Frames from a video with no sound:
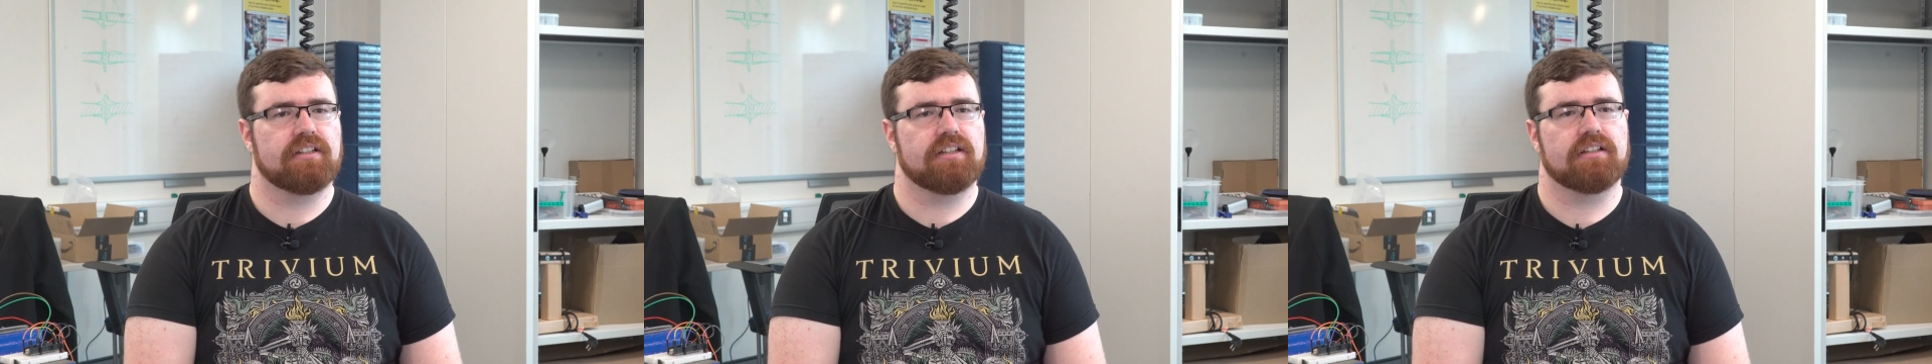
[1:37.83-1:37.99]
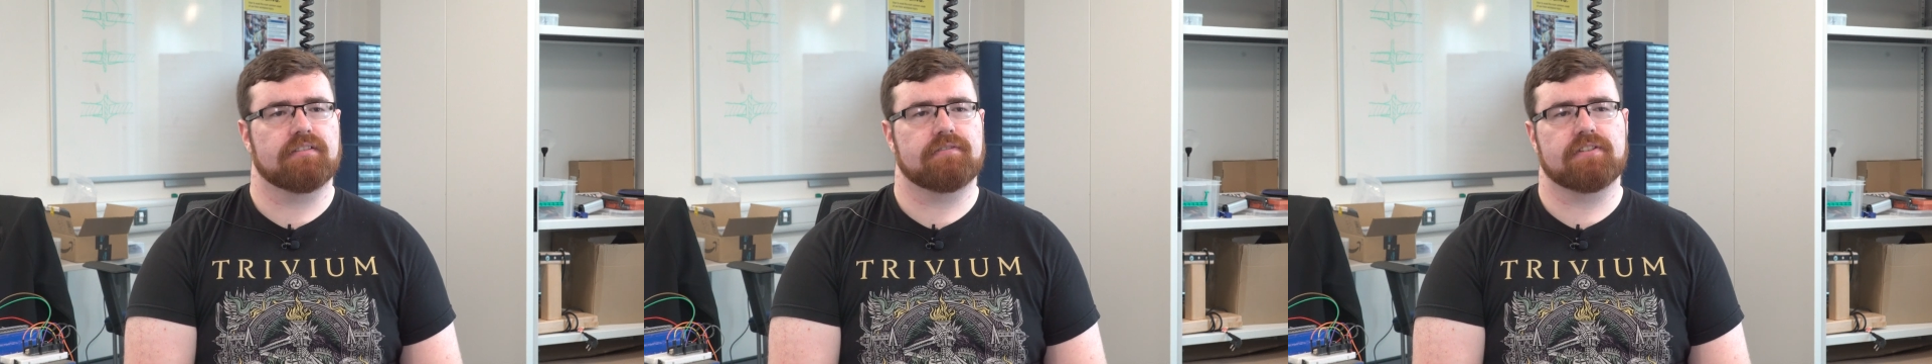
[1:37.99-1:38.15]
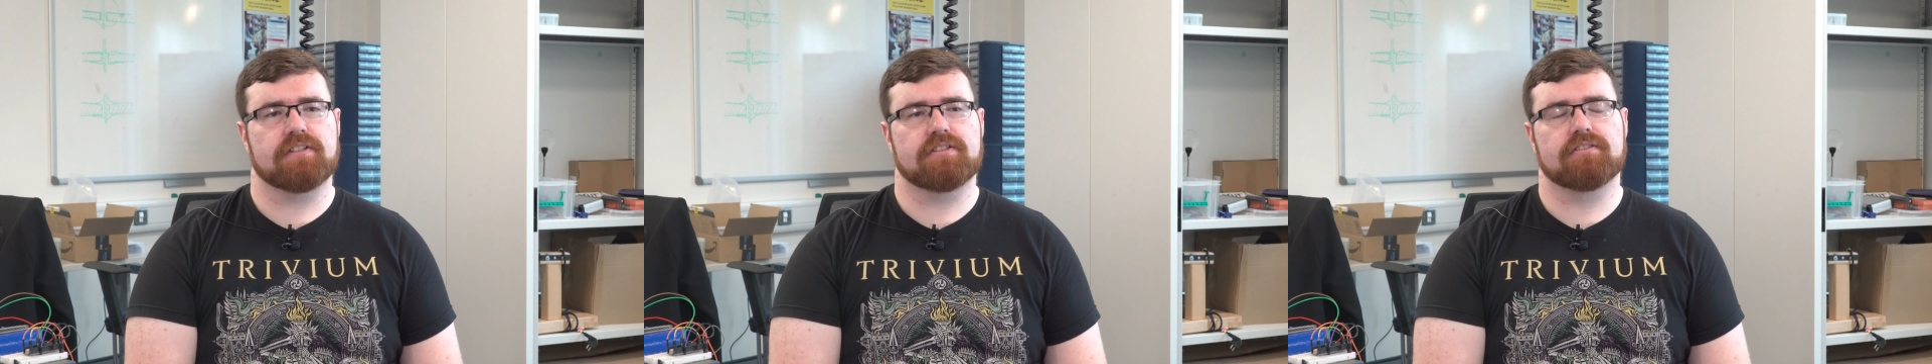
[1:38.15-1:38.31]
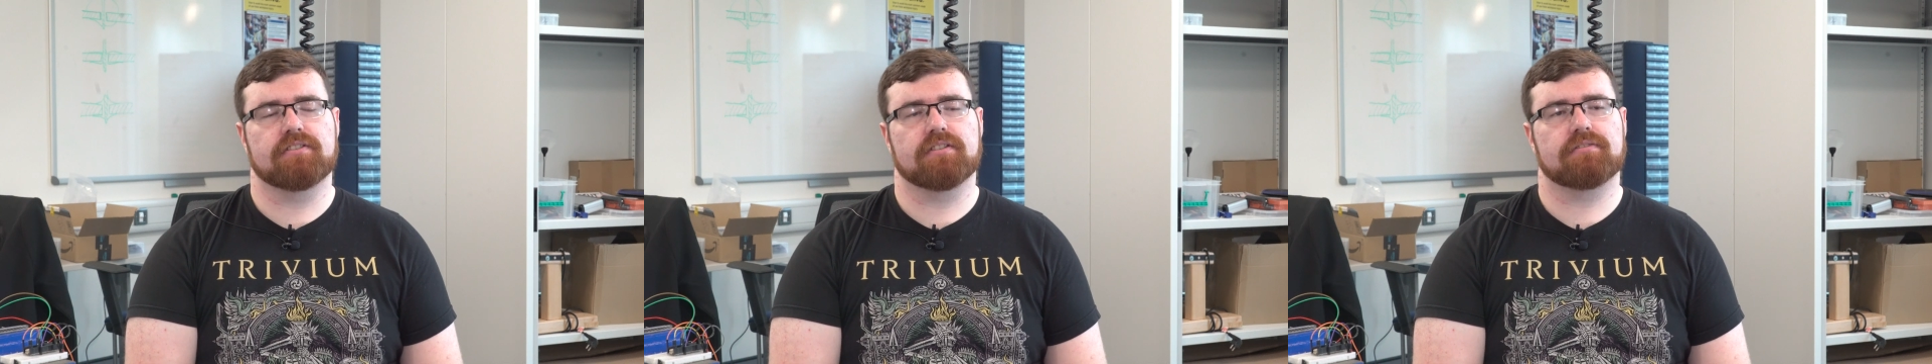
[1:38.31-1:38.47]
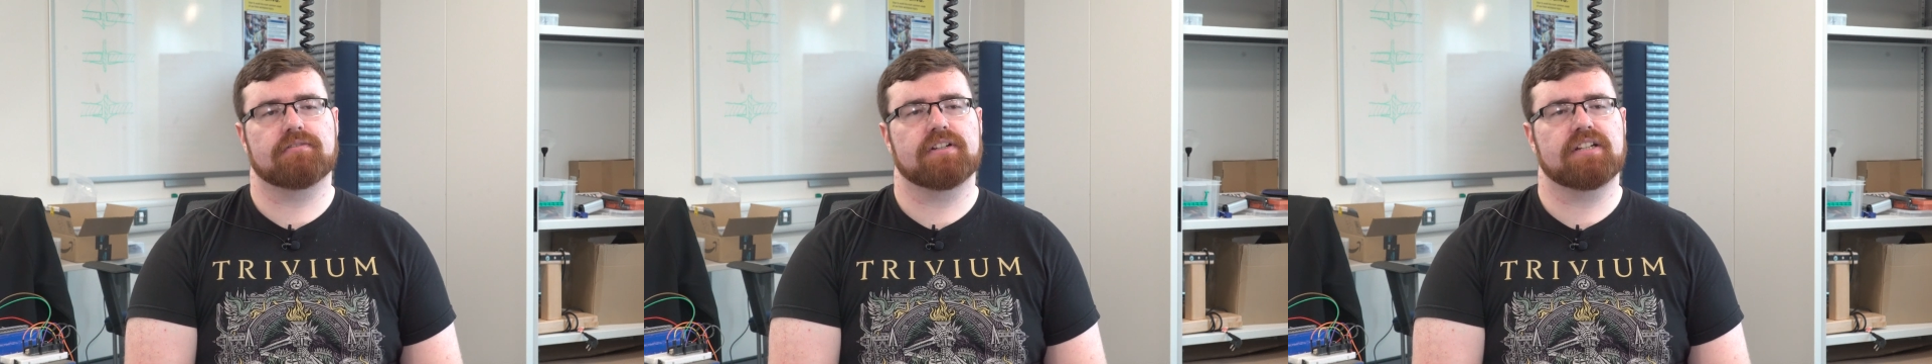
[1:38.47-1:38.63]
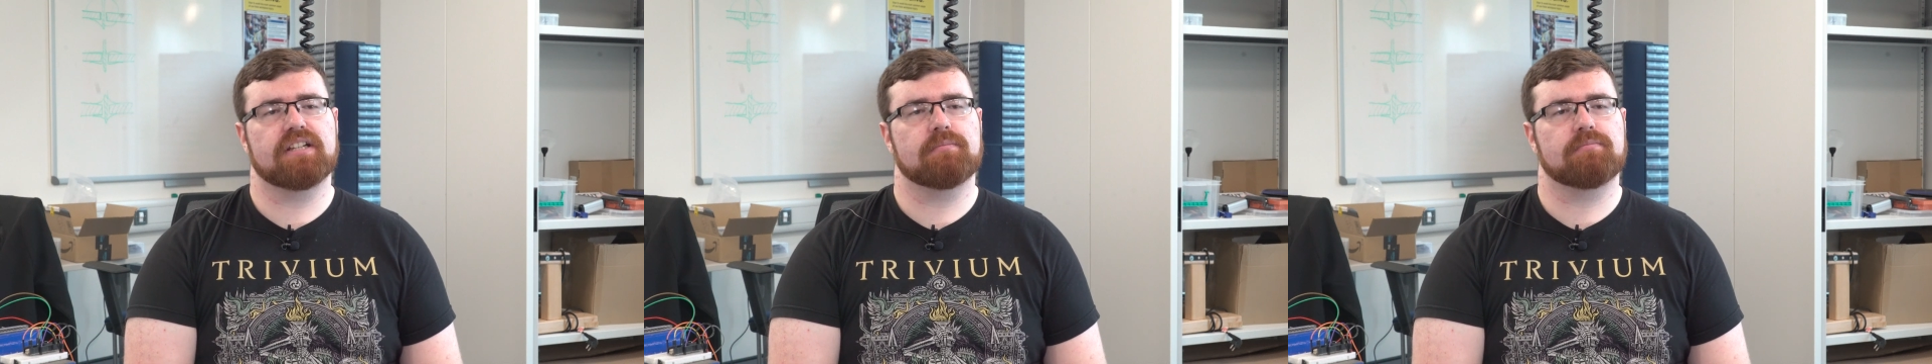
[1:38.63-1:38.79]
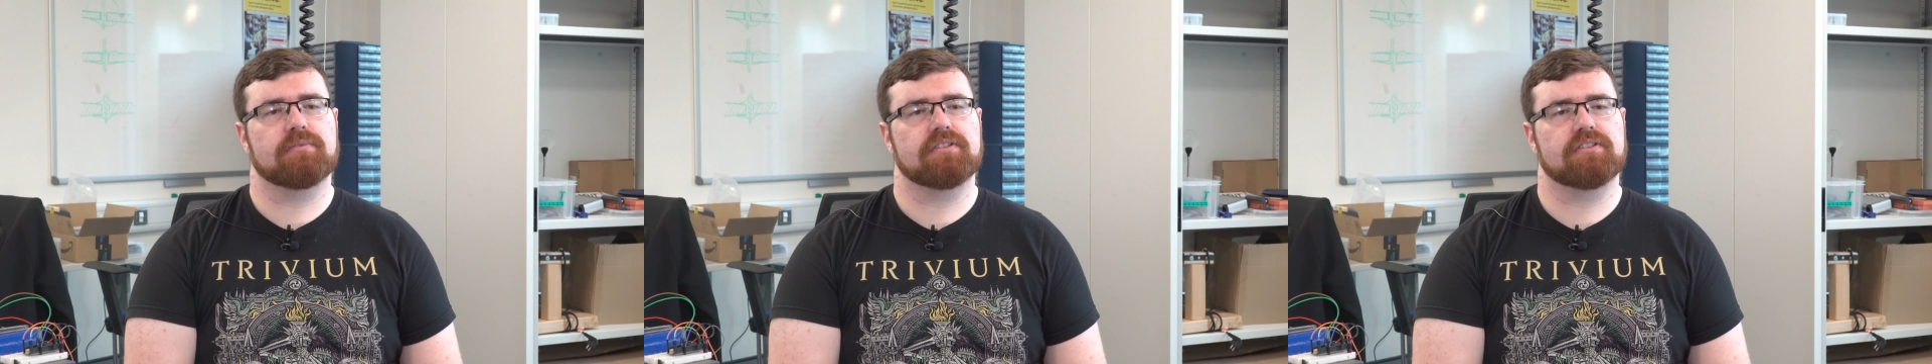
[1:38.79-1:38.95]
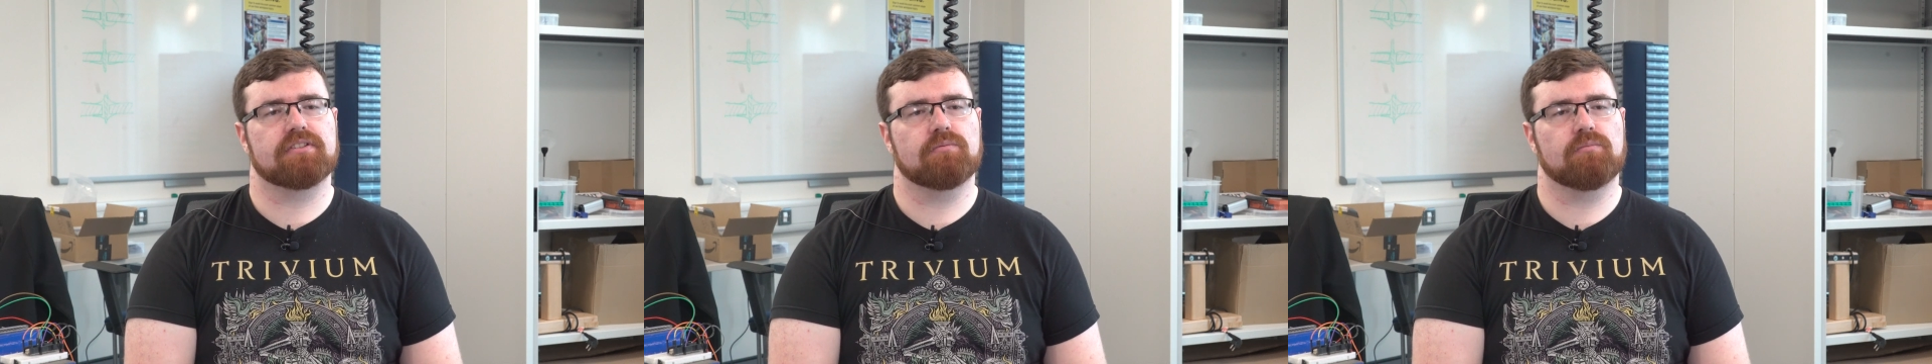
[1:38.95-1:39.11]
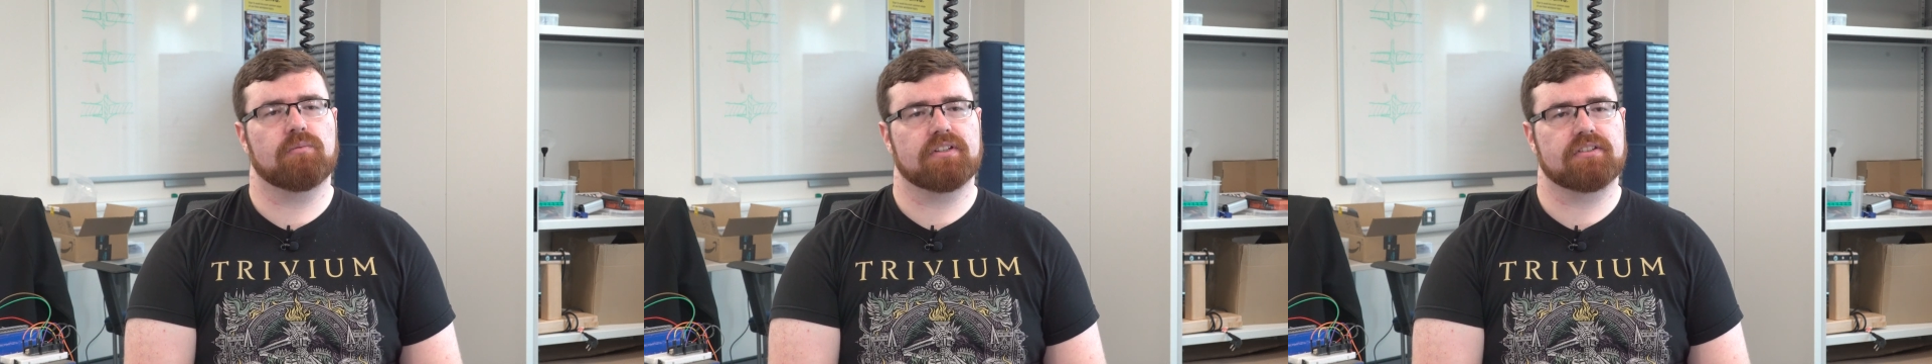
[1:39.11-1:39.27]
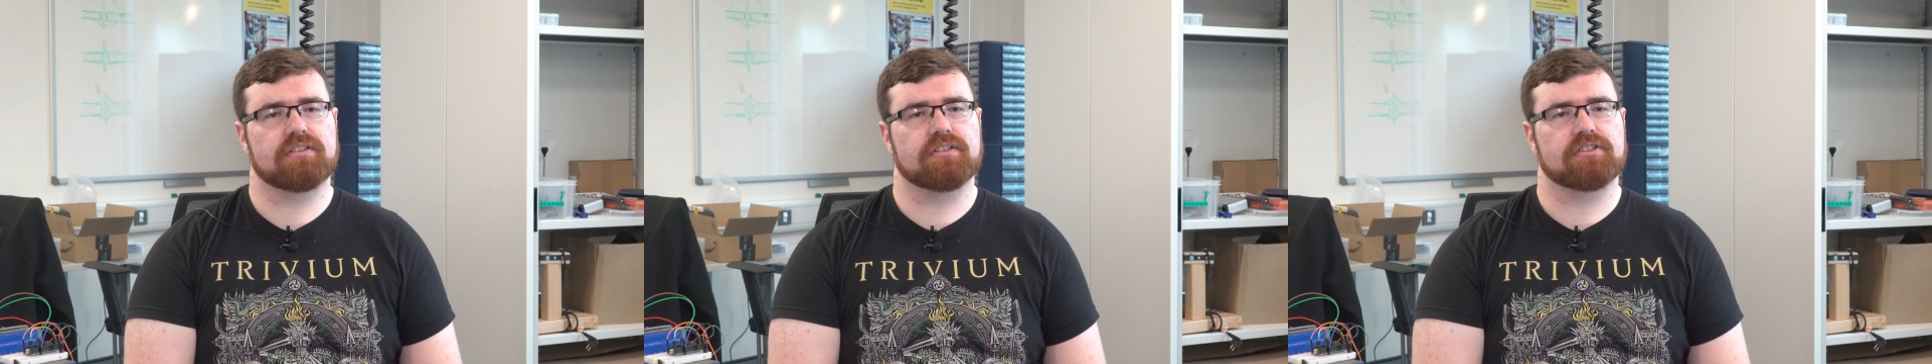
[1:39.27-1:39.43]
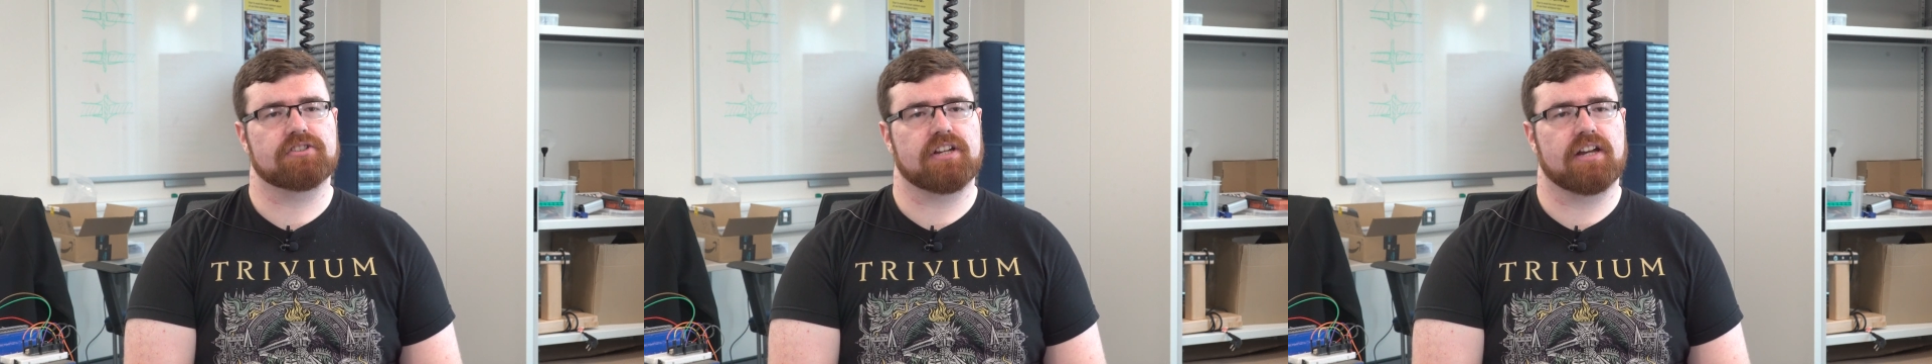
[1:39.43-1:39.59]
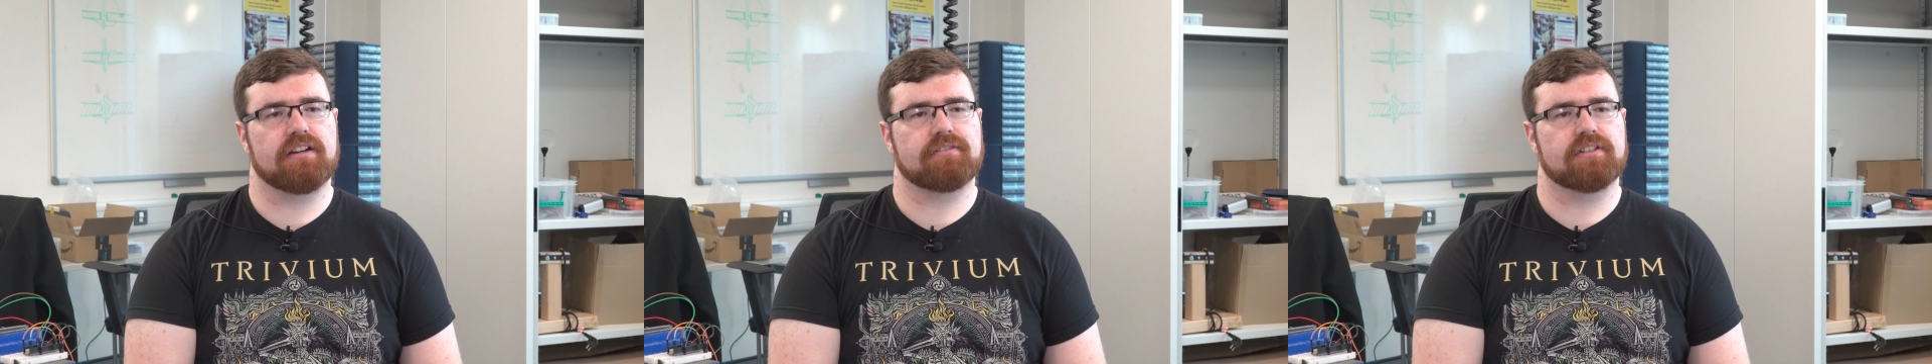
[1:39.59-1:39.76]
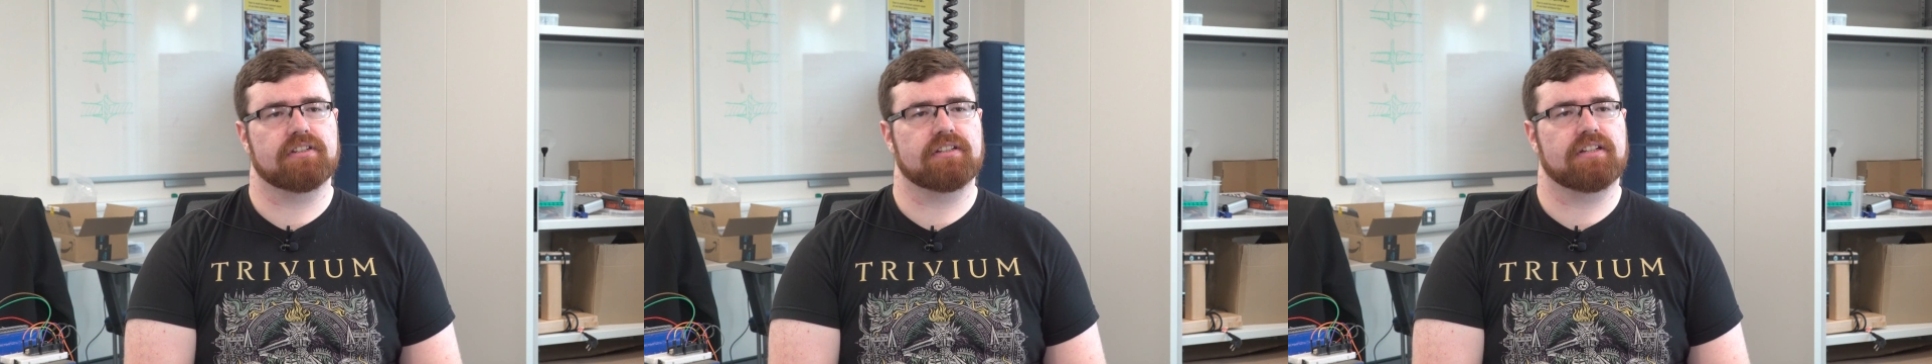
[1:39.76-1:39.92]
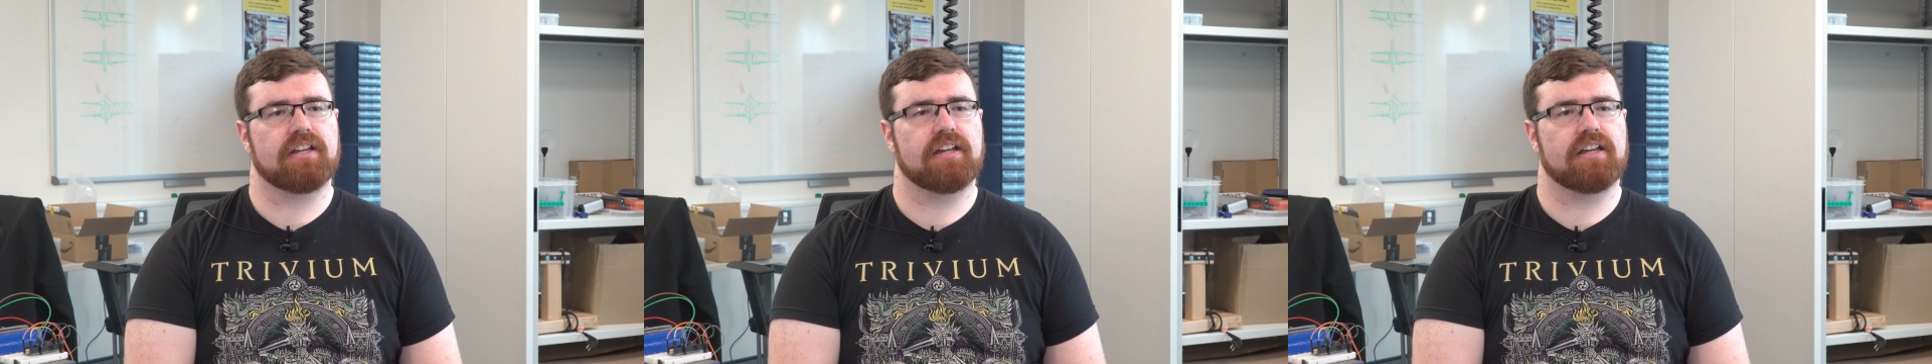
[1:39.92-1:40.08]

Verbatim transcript: It features a 3D printed whisker shaft and